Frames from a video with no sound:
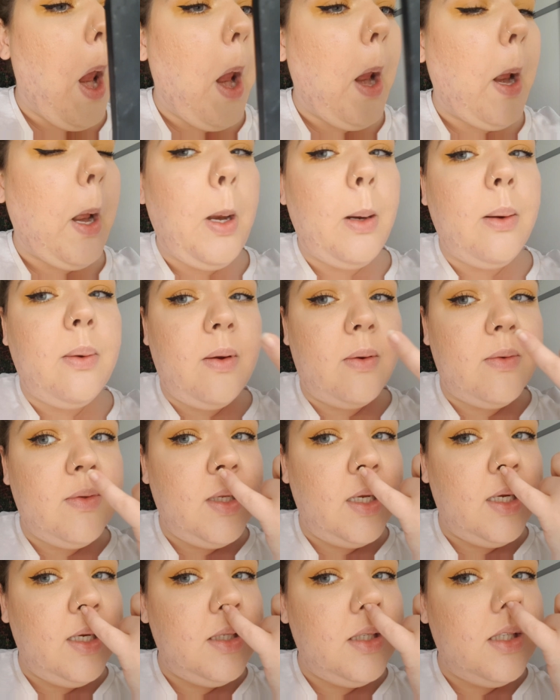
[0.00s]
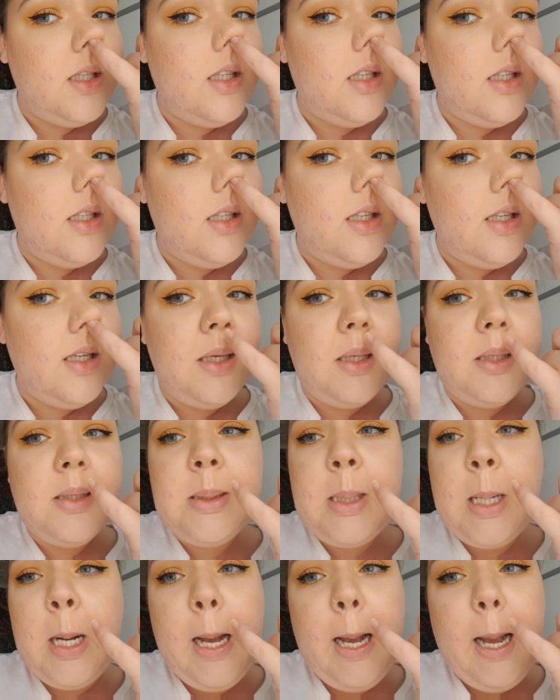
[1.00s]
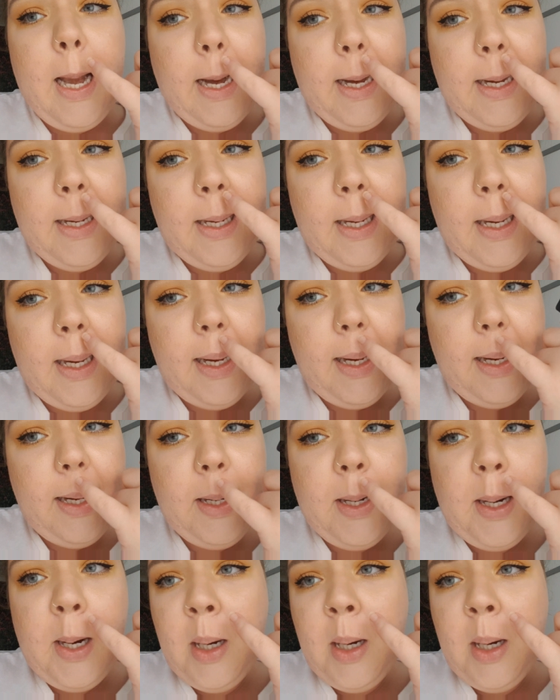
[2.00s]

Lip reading: The foundation is collecting